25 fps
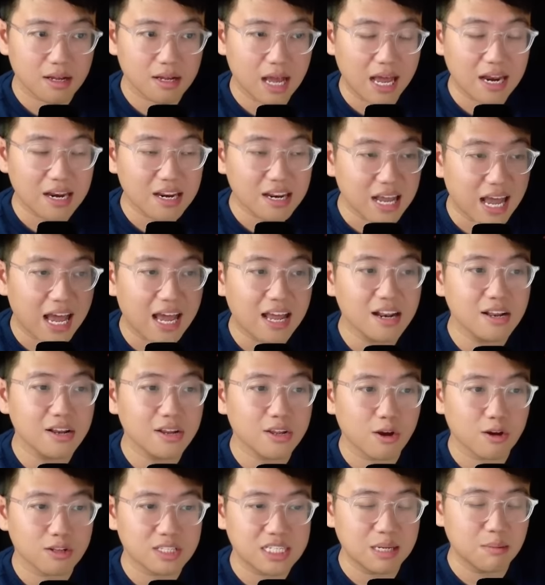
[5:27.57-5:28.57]
And then
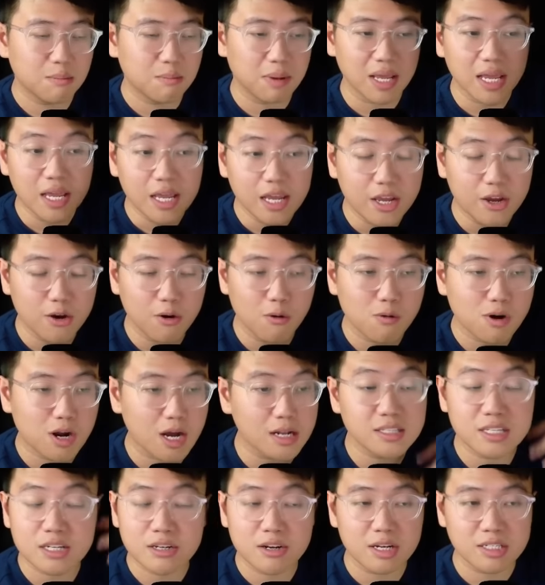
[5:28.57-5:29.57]
your team will be healed
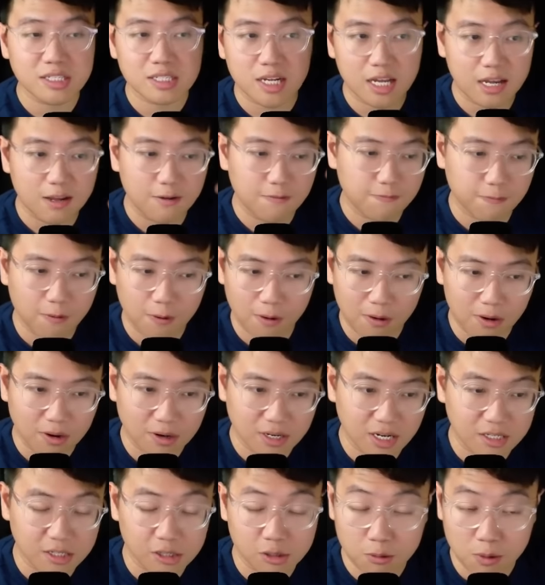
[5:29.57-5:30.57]
continuously for
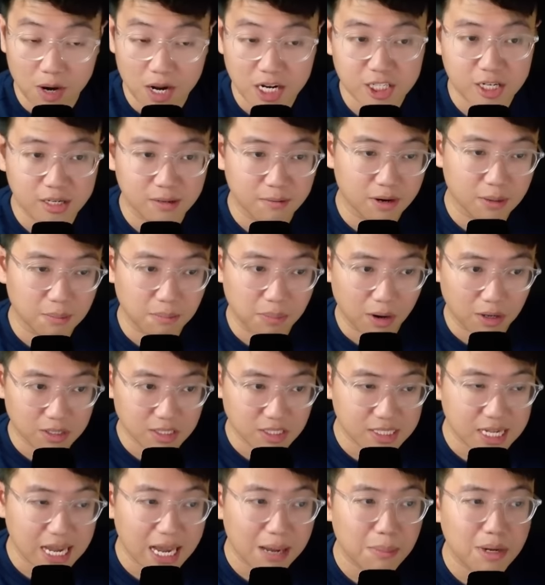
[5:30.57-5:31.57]
the duration of the boss
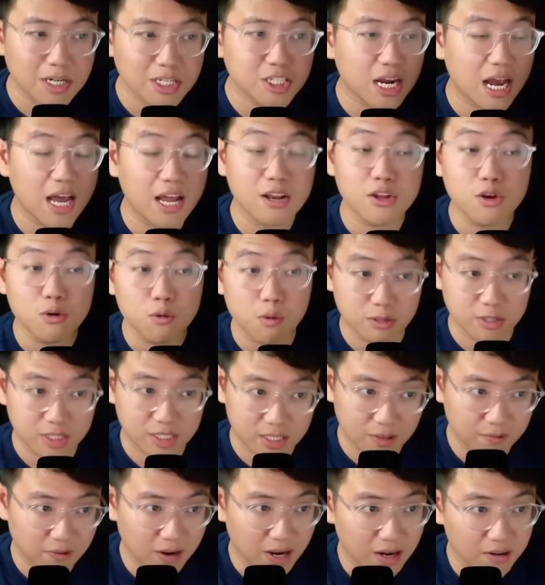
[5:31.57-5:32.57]
damage and you will
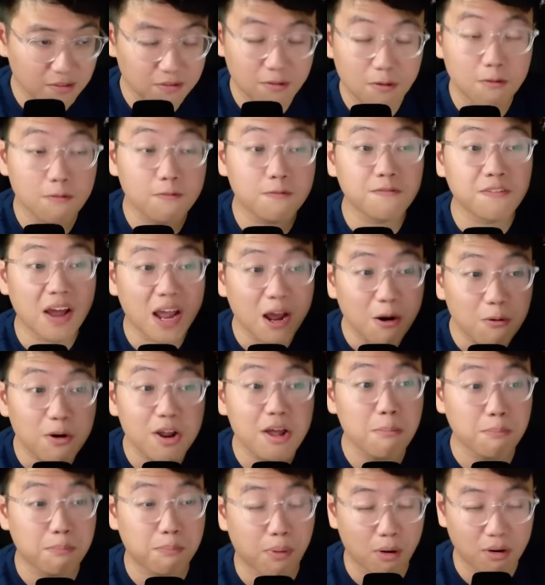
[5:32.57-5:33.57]
survive. Very
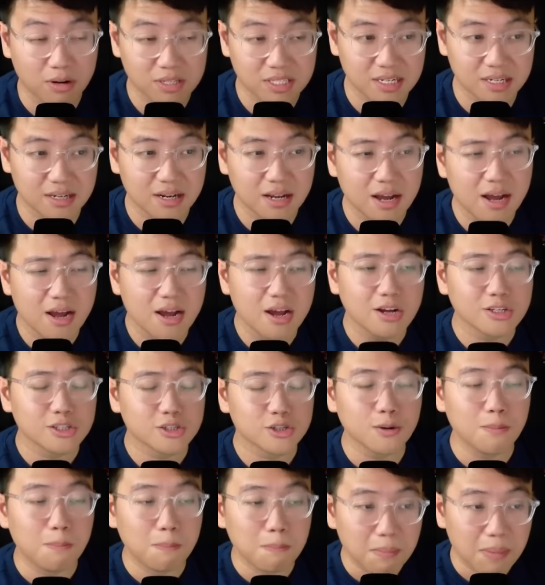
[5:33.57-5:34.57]
important
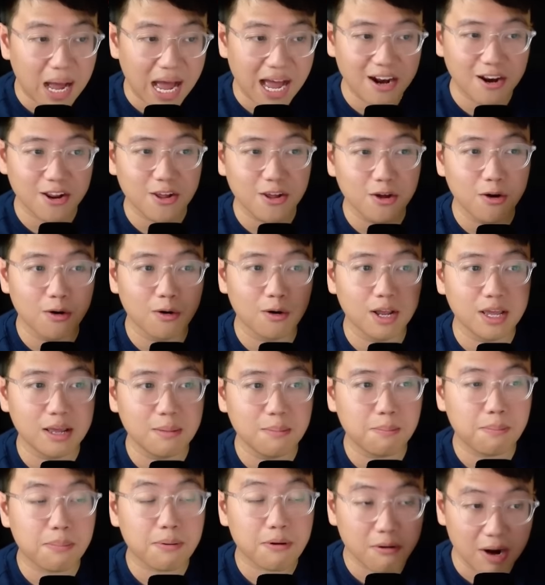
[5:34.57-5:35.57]
to manually
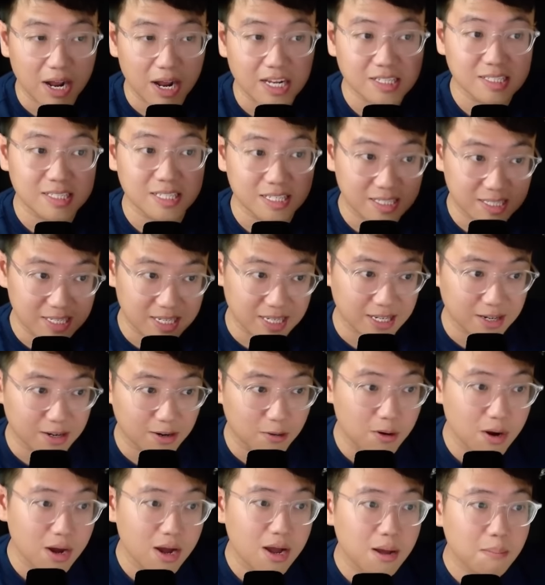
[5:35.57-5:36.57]
press this
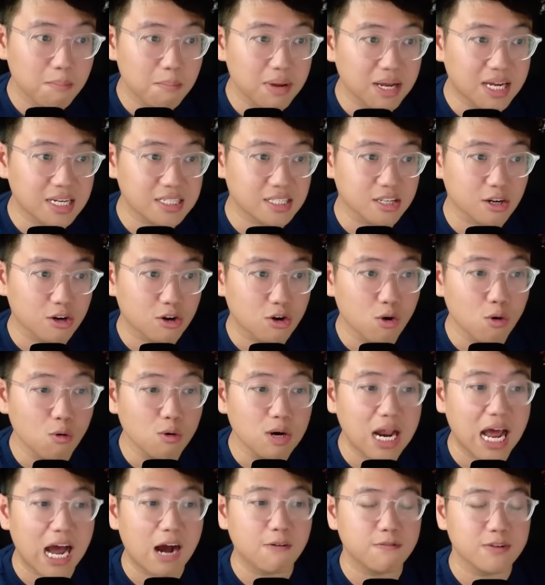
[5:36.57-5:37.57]
skill because the
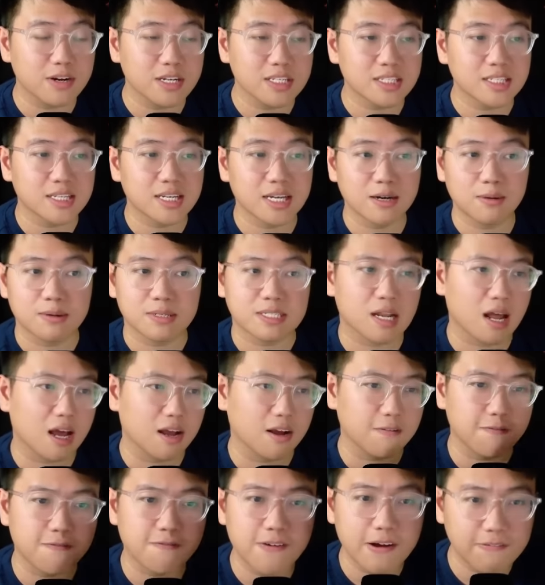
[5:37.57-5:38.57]
cooldown for this skill is
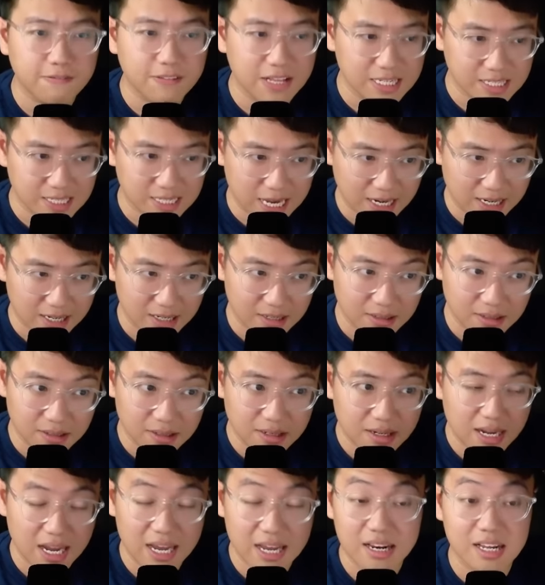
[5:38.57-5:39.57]
like 50 seconds.
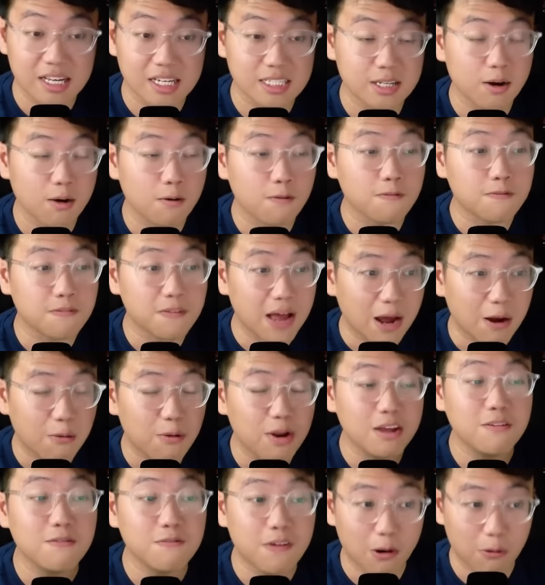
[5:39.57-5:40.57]
It is
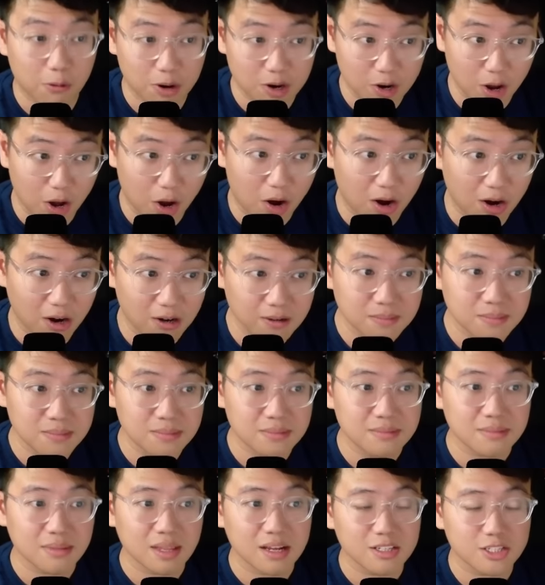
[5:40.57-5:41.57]
very, very long.
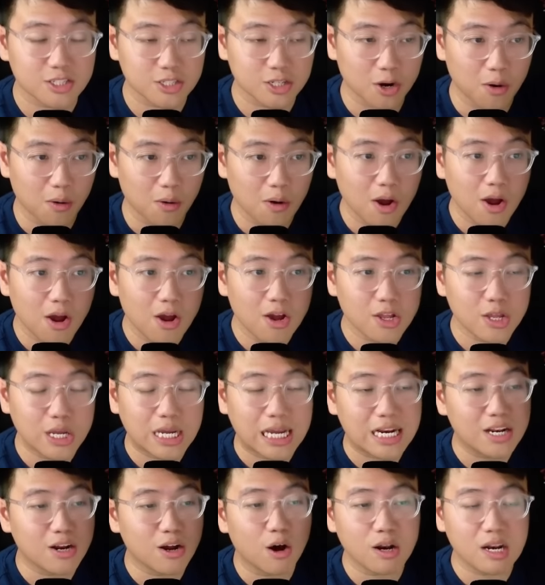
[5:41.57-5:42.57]
So you
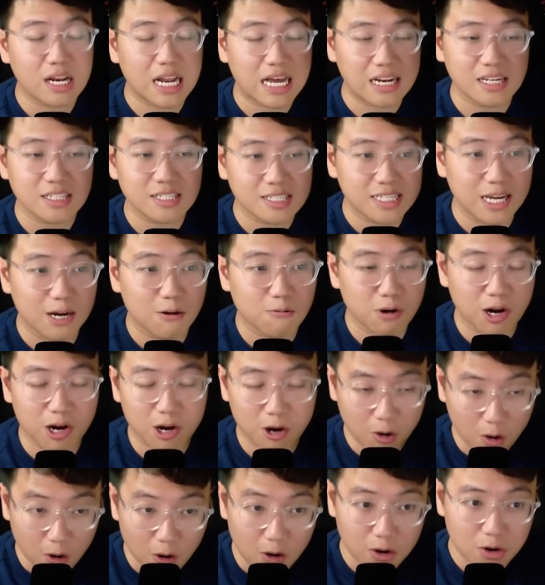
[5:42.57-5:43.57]
cannot let this skill run
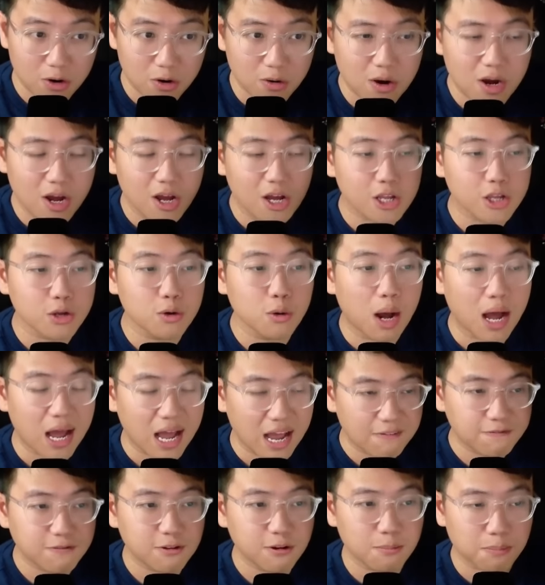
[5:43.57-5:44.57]
on auto. You
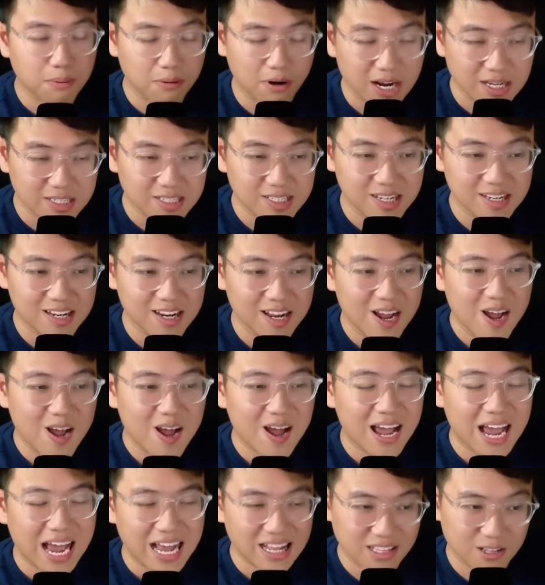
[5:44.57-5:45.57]
have to press it
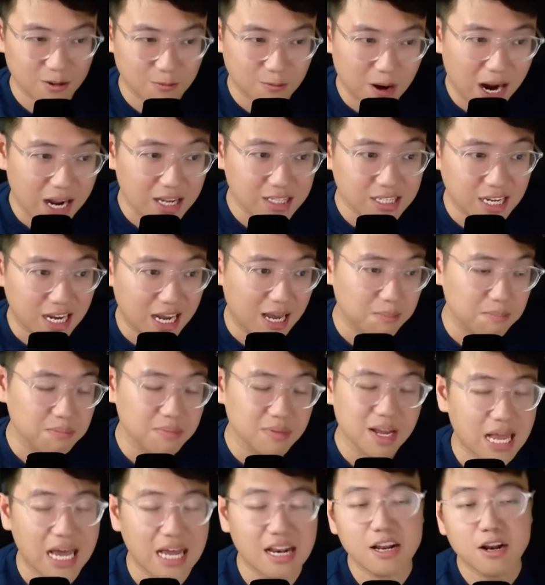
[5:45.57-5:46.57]
at the right time.
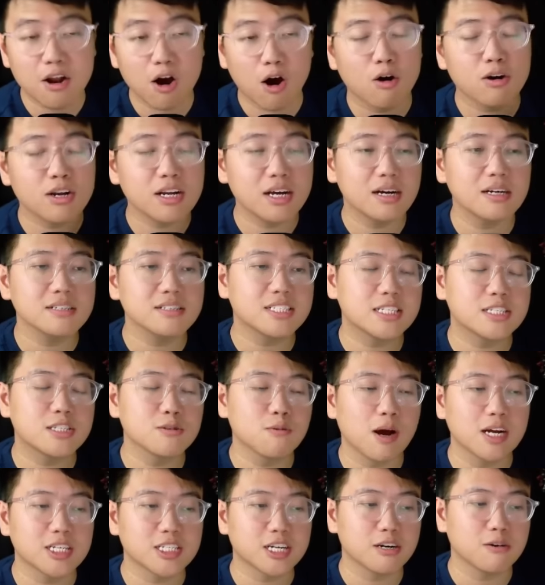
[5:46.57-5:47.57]
And in other
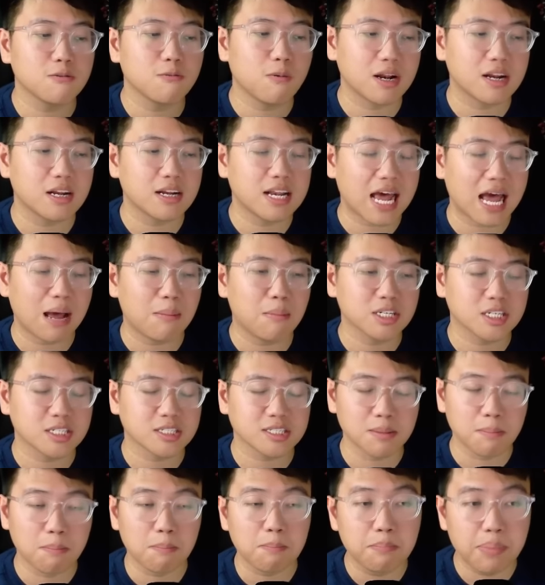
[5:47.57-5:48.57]
situations where the damage is
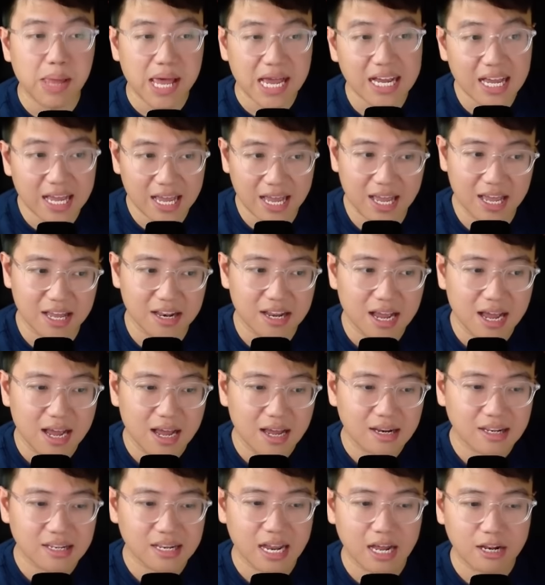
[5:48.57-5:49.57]
a big hit
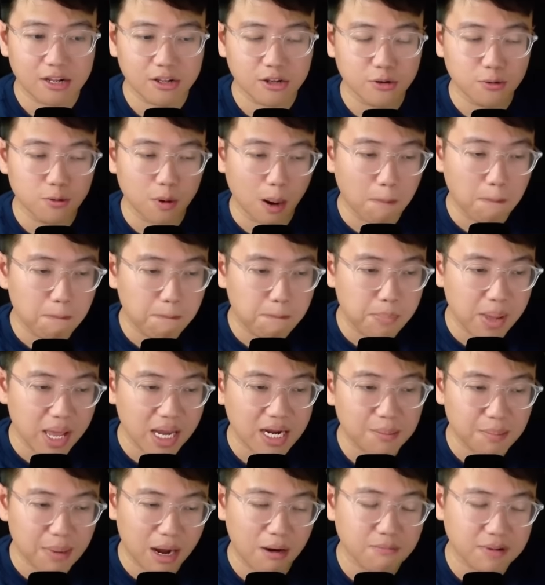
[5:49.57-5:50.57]
that do a big
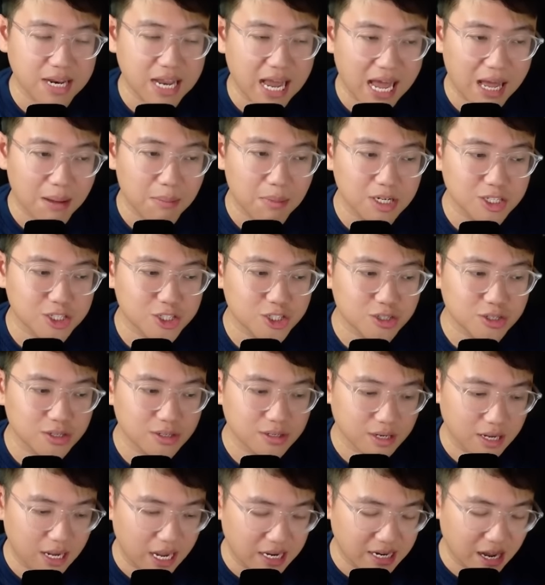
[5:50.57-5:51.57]
amount of damage
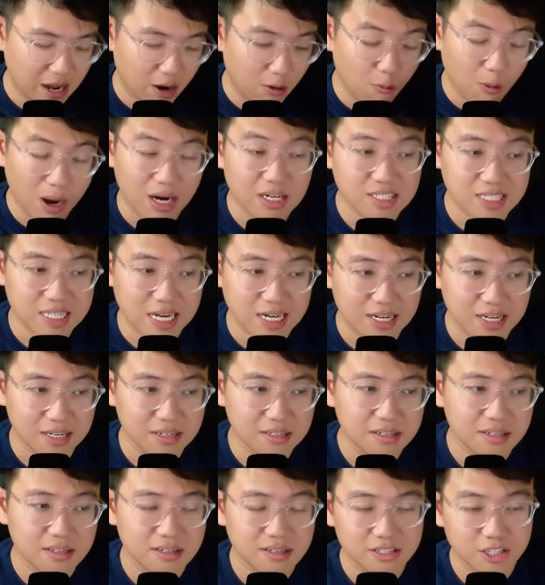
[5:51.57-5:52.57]
in that 1
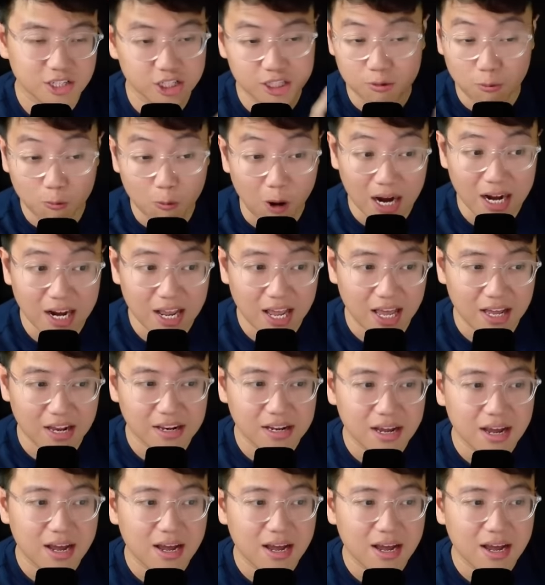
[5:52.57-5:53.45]
second, just one hit,